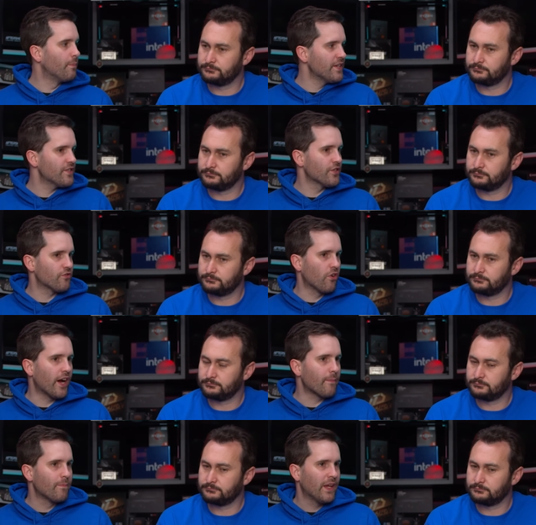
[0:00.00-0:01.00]
Speaker 1: a business,
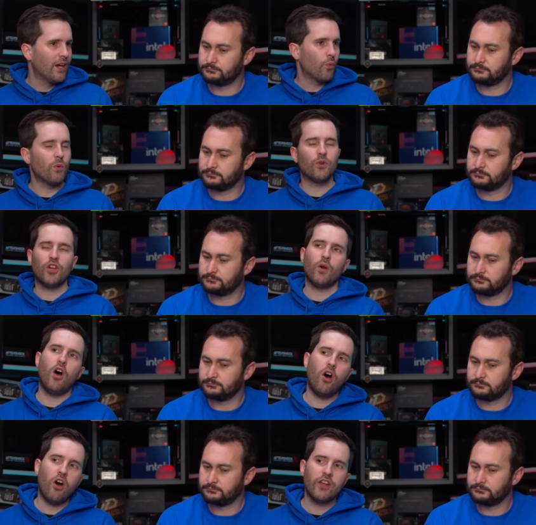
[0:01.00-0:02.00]
right? We wouldn't go,
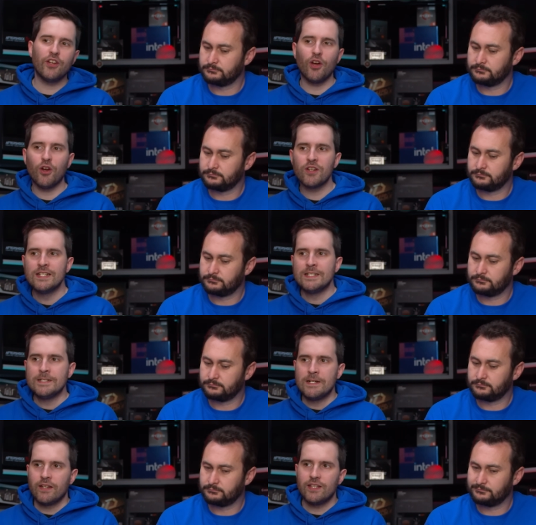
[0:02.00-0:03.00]
oh, you know,
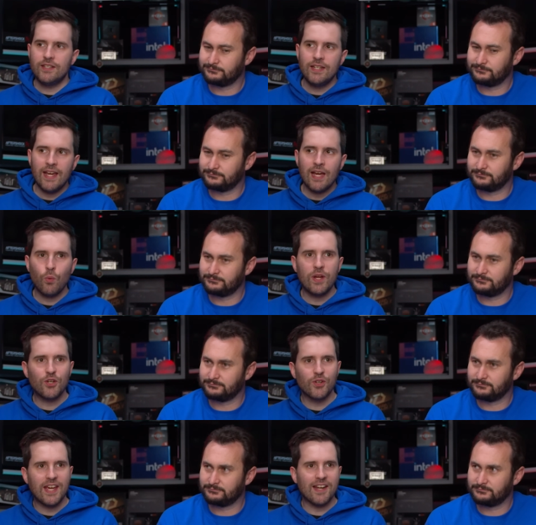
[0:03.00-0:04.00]
yeah, we
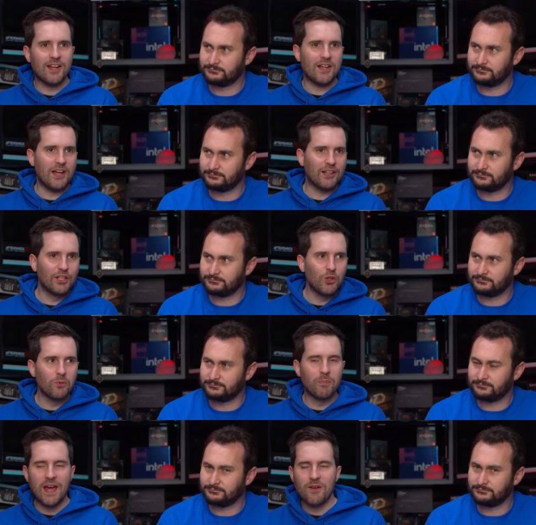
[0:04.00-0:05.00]
could get a little
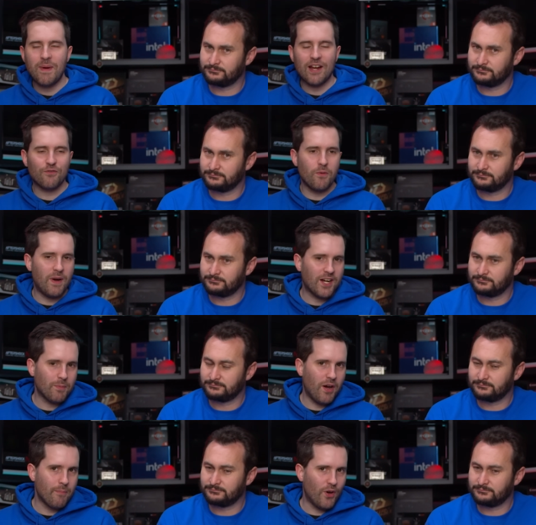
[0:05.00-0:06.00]
better bang for buck
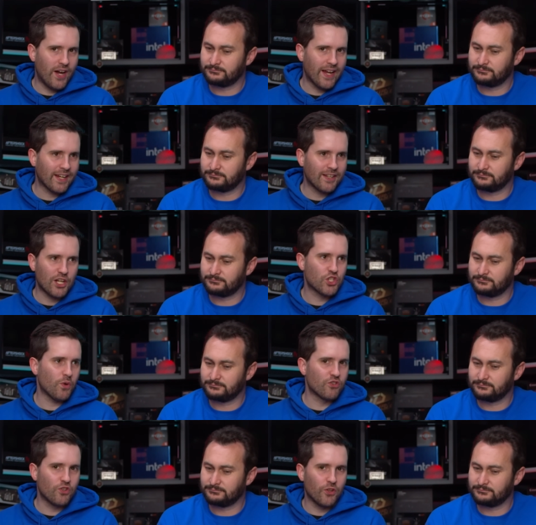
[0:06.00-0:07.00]
by buying a
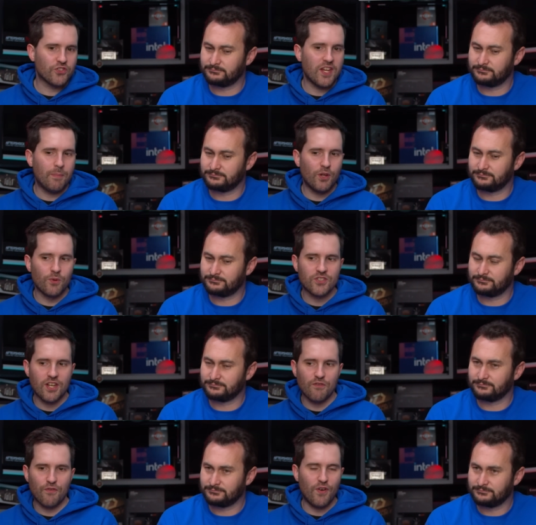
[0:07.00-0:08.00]
$200 CPU instead
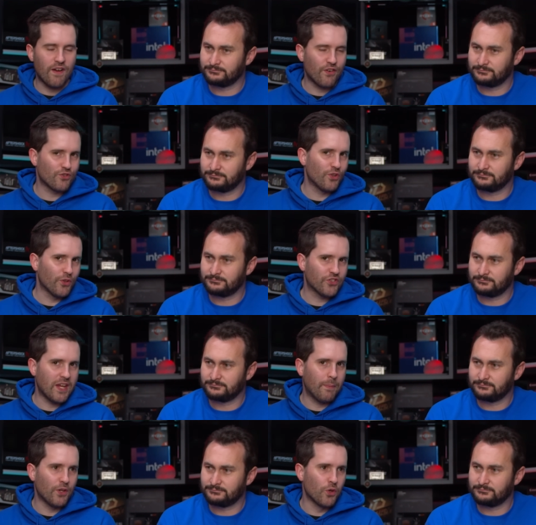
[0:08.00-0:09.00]
of a $500
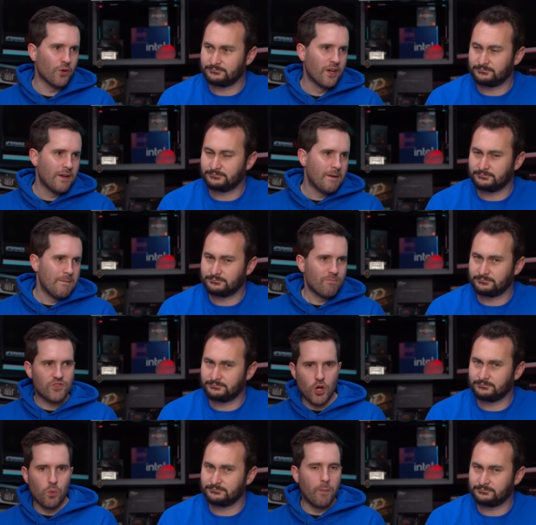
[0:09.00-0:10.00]
CPU
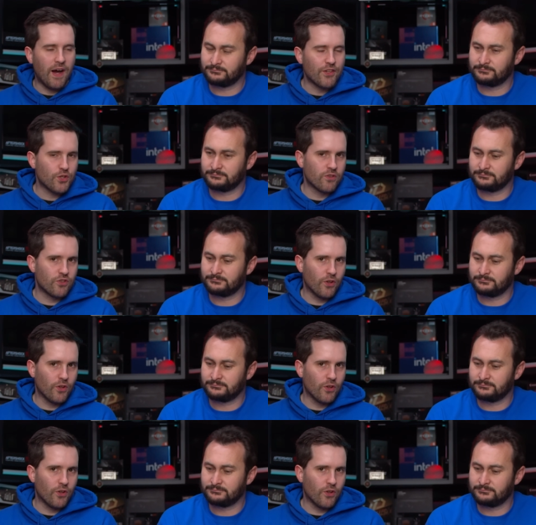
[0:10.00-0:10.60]
so we'll buy the $200